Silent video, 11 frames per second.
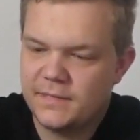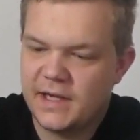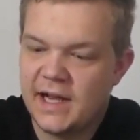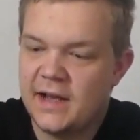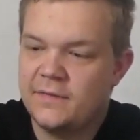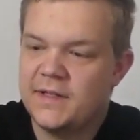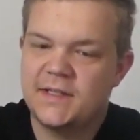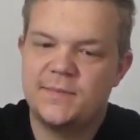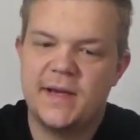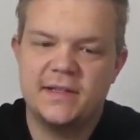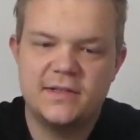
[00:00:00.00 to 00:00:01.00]
I have the
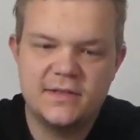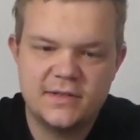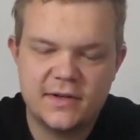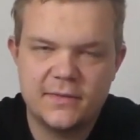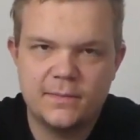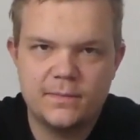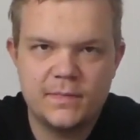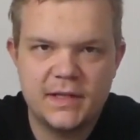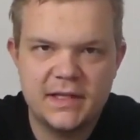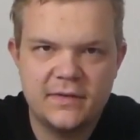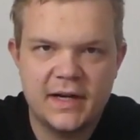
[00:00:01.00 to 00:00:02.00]
expansion, so I
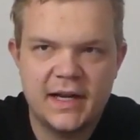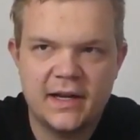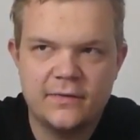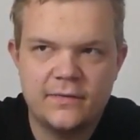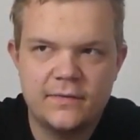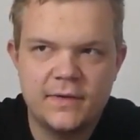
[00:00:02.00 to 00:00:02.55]
believe I have